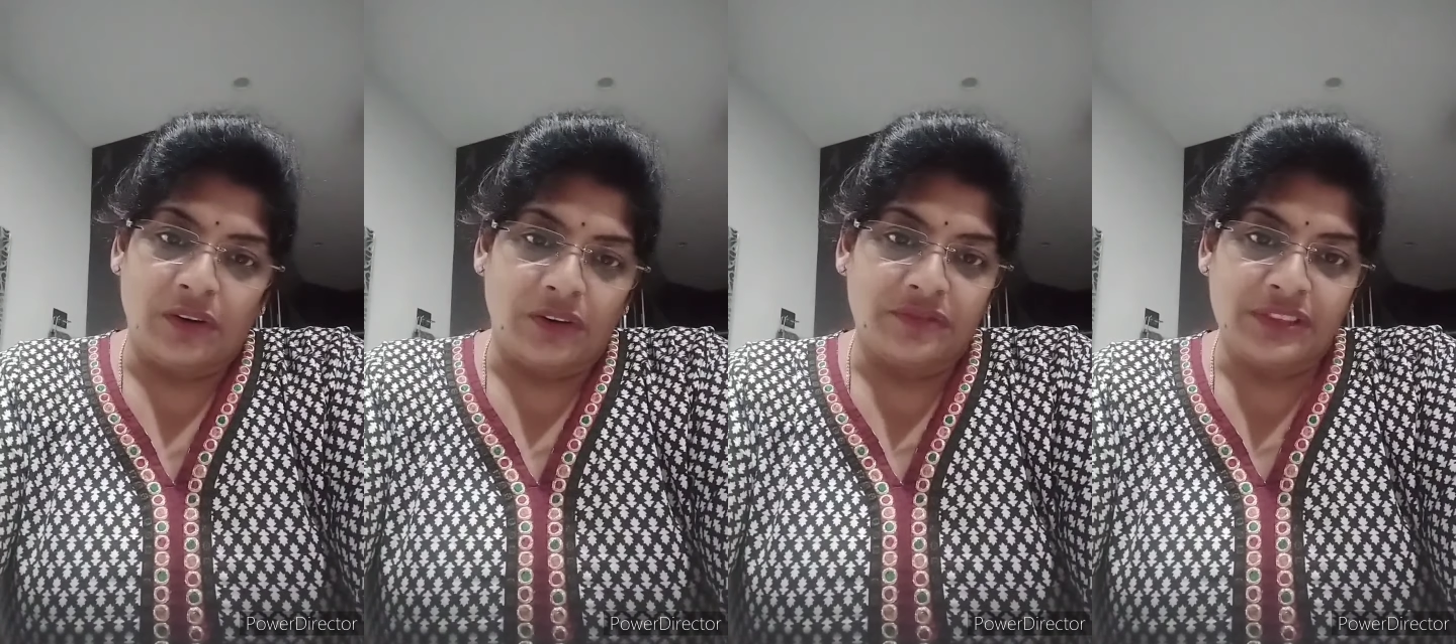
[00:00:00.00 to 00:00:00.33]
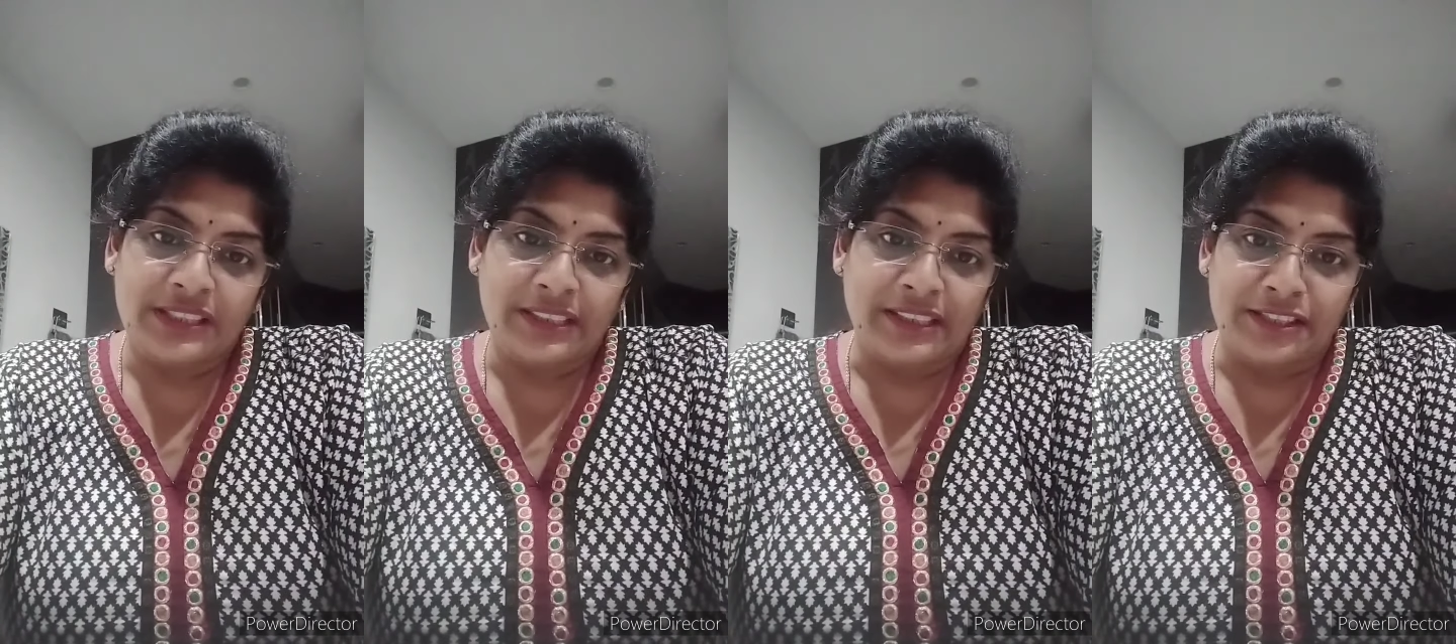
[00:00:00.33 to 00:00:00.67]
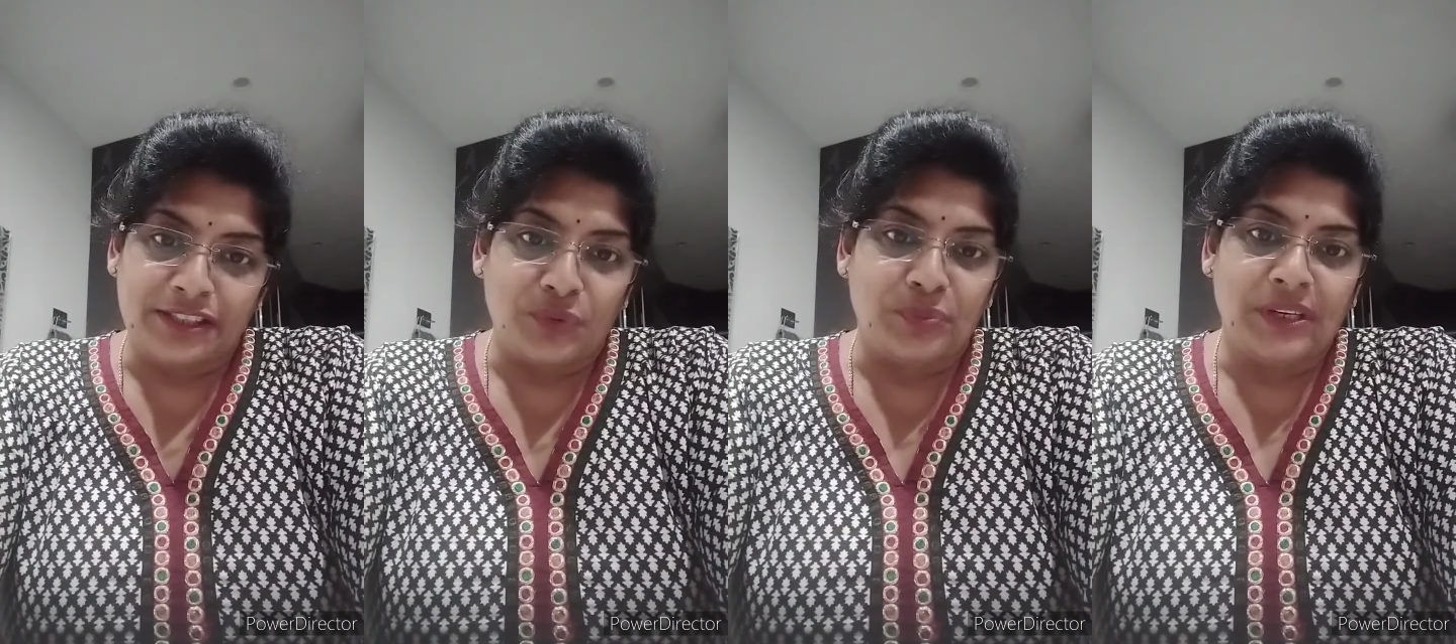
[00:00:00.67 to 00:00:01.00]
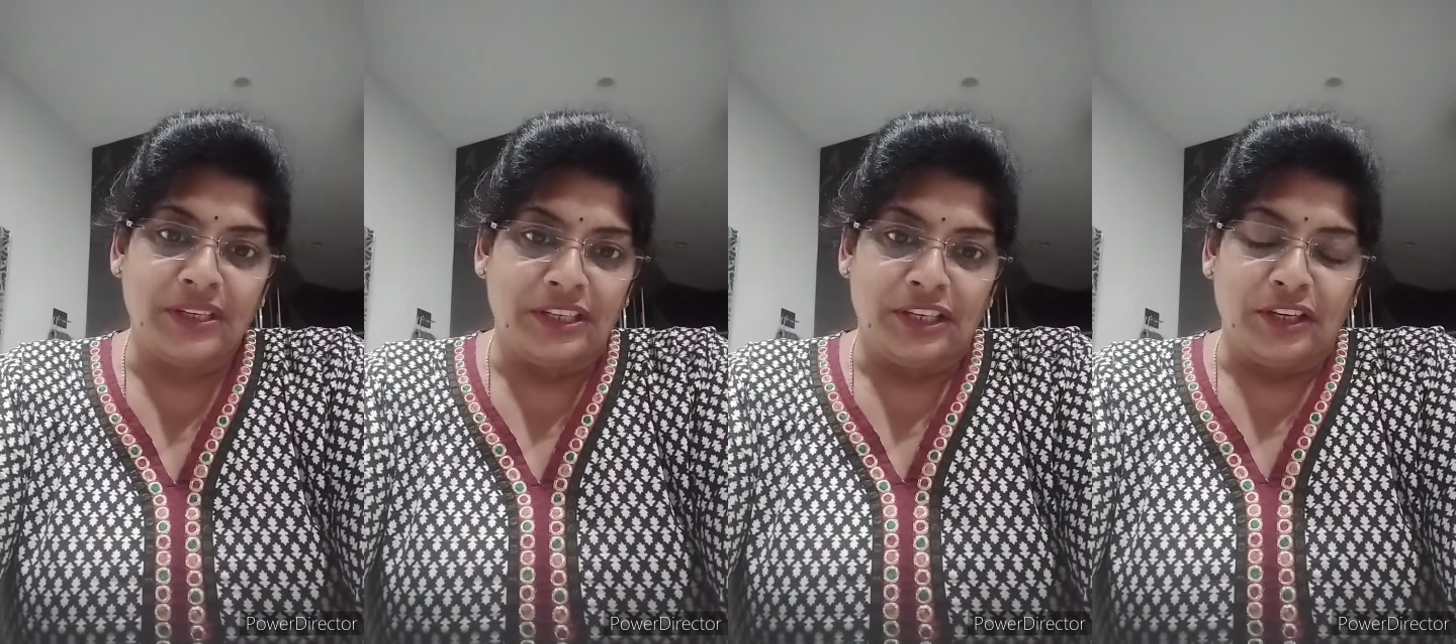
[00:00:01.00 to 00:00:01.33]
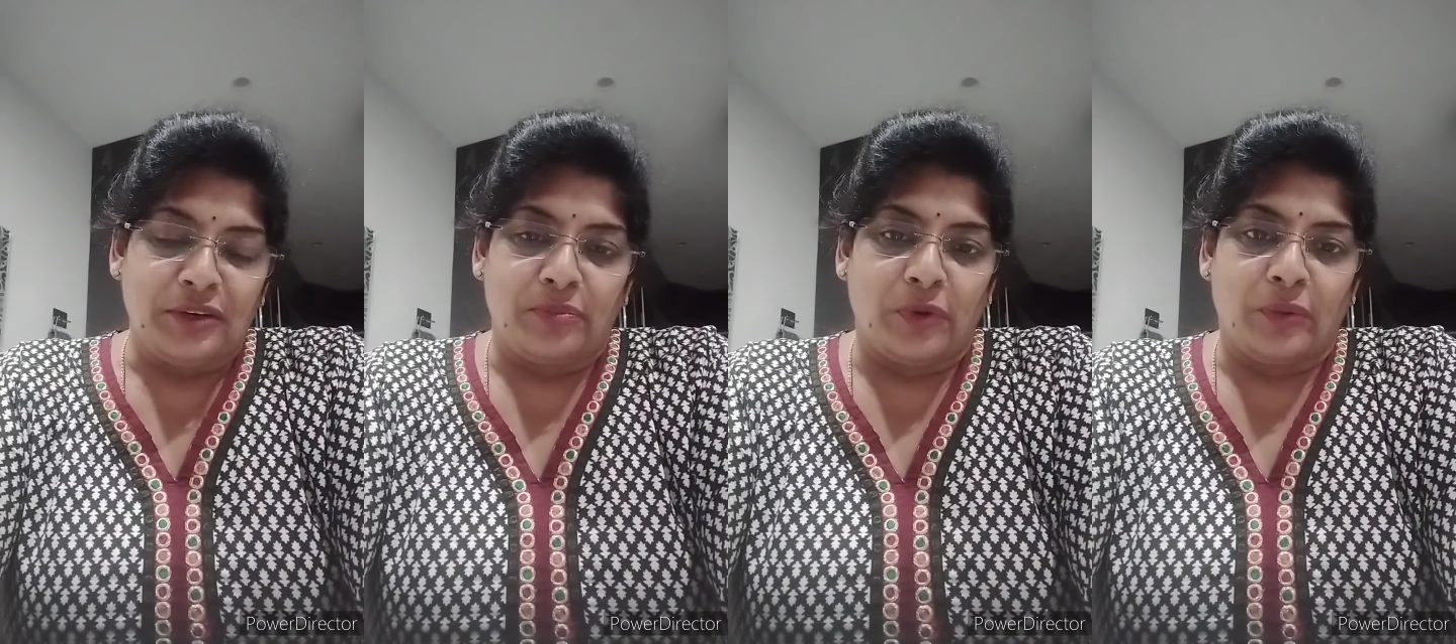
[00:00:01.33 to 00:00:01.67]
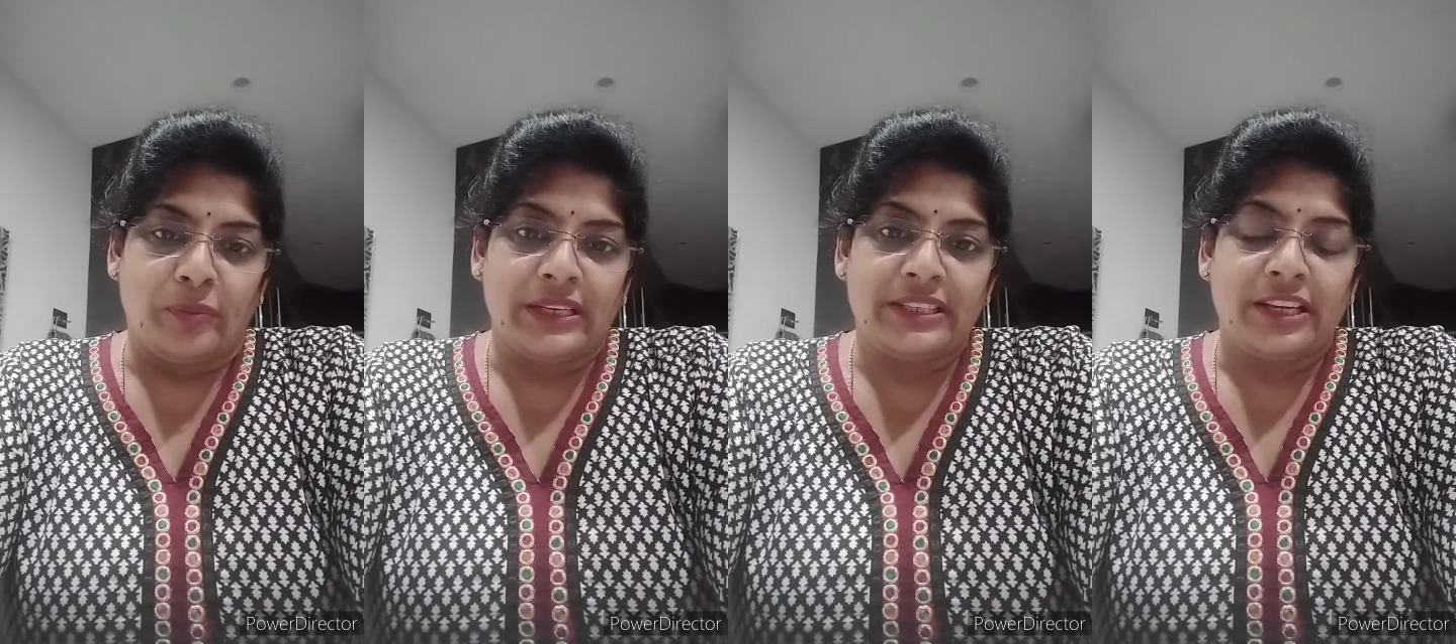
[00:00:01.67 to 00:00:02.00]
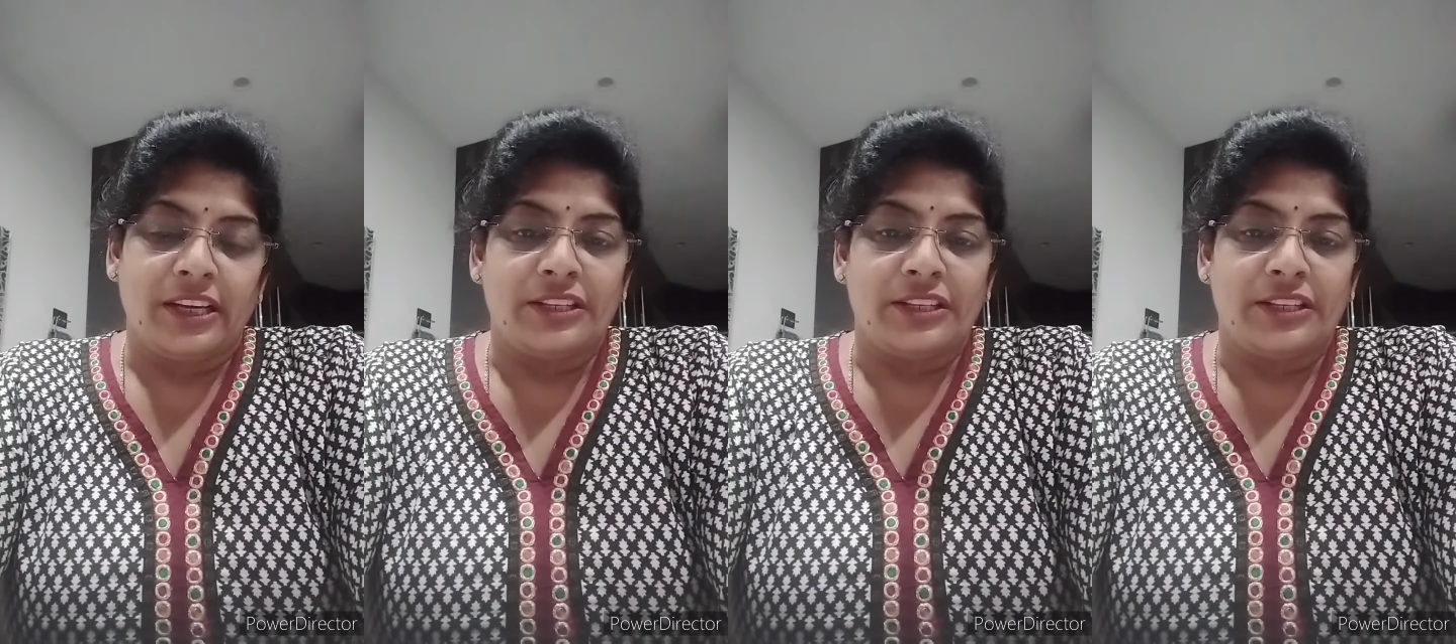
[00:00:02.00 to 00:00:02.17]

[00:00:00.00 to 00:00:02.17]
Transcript: of this consumer moment.